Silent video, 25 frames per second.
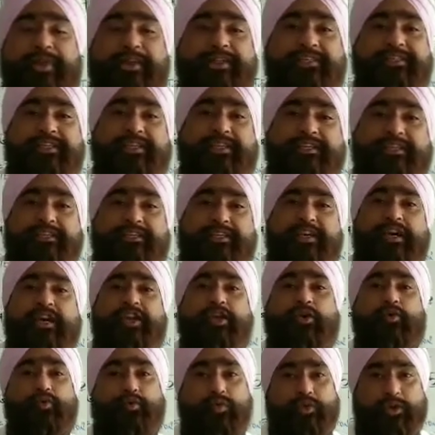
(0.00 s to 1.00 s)
basis
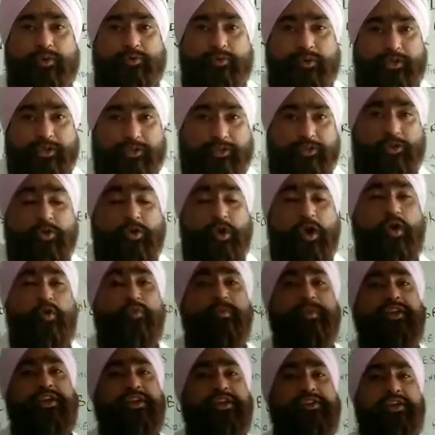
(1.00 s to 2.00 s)
around the world. So how
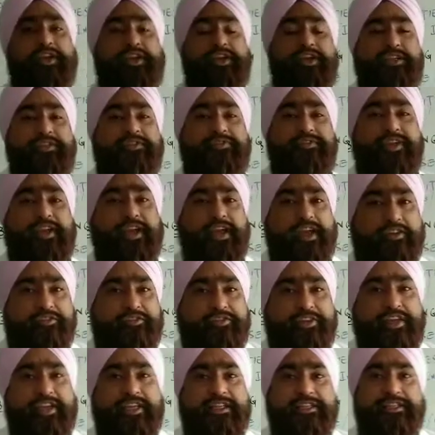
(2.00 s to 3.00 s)
many traders we
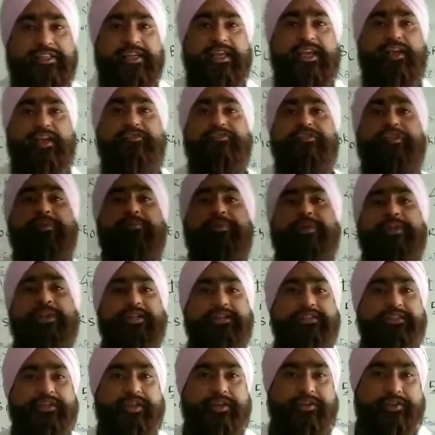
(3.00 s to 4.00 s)
have? We can say everybody
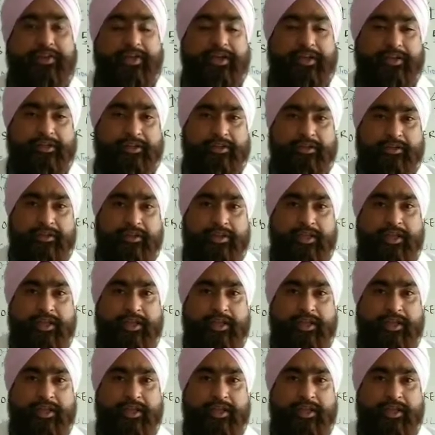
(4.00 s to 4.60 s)
is the trader.